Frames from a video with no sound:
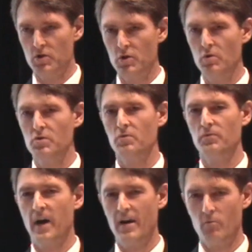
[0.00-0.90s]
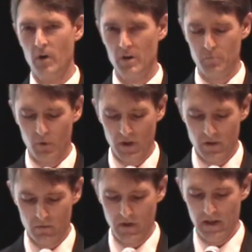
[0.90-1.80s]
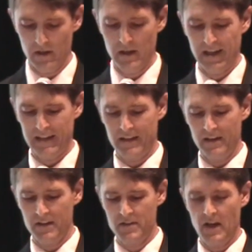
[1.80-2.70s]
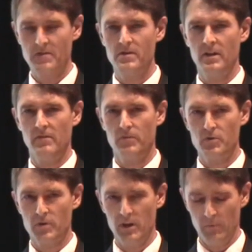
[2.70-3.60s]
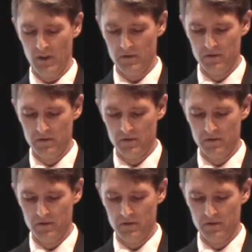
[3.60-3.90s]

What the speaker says: 2251.3, the necessity for treatment.